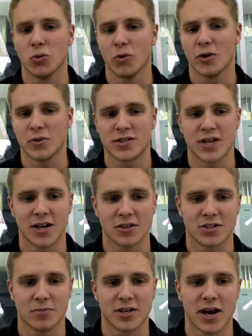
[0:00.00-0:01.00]
what it was saying
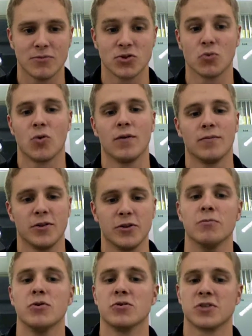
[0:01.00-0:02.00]
sometimes, or what the
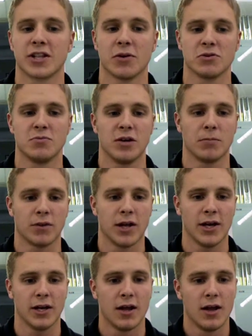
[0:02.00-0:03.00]
music that was being
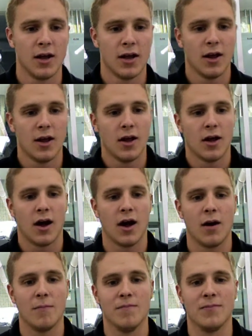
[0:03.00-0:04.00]
played.
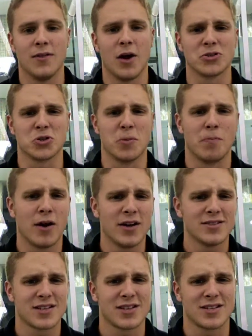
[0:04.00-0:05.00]
Also, the
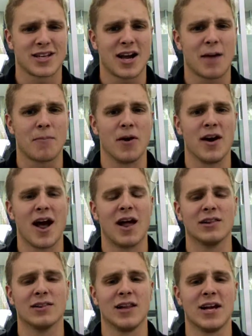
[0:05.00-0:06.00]
buttons on the top are
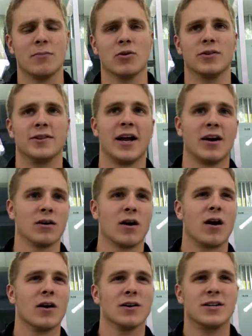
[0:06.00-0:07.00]
not labeled. There
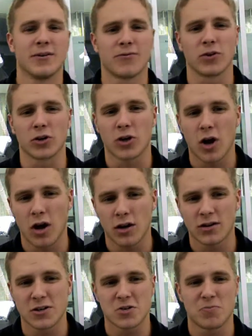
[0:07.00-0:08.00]
are different
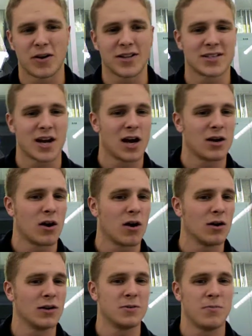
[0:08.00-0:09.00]
colors, but it's kind of
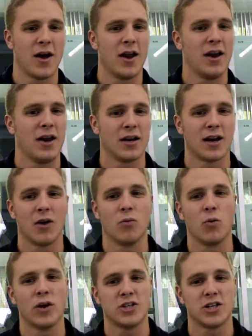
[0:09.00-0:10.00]
hard depending on
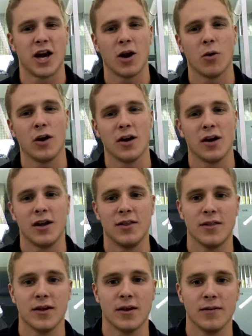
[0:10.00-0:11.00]
which area
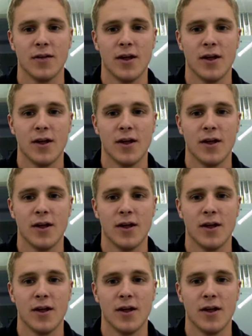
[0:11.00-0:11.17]
in the